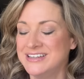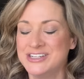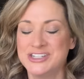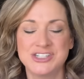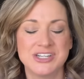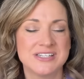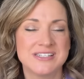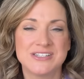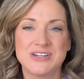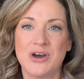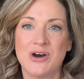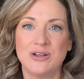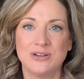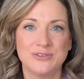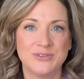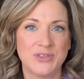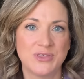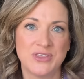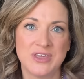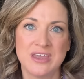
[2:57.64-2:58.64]
just all
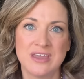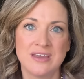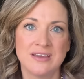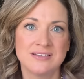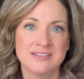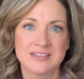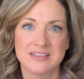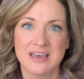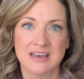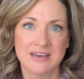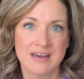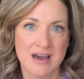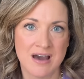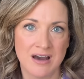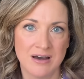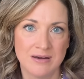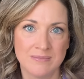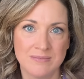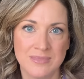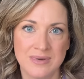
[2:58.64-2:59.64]
of the things that
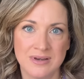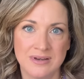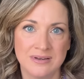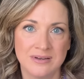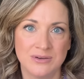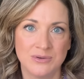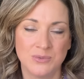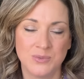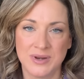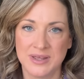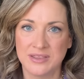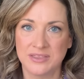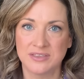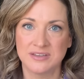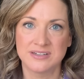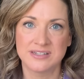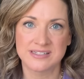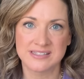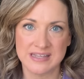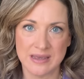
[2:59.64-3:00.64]
come
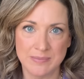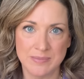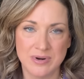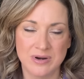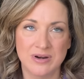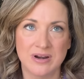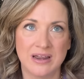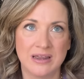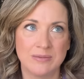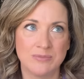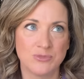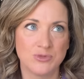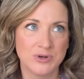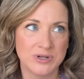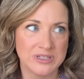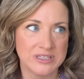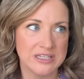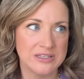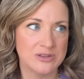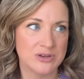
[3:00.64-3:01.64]
with December. I'm
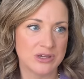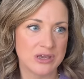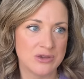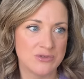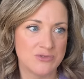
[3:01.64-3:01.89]
really looking